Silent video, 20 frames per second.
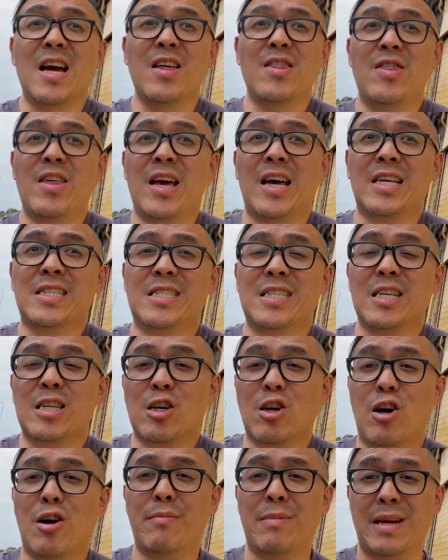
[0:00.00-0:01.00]
they did
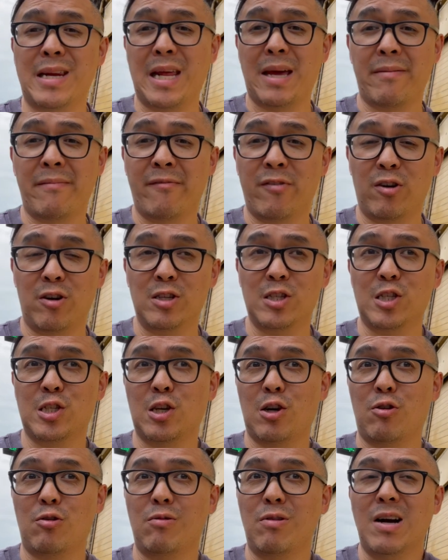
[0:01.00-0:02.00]
call my name first,
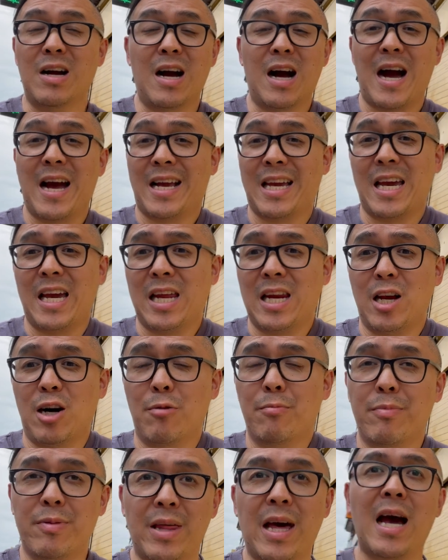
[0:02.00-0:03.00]
so I can't help
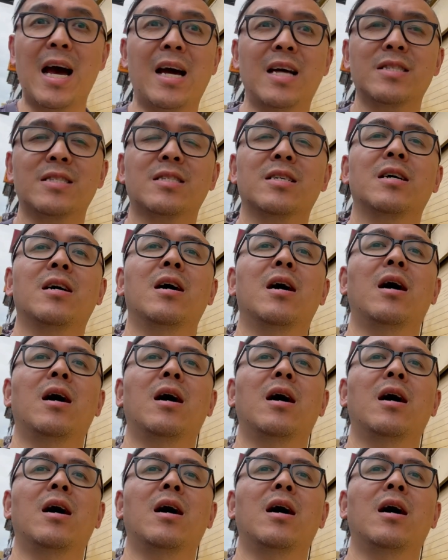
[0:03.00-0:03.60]
that.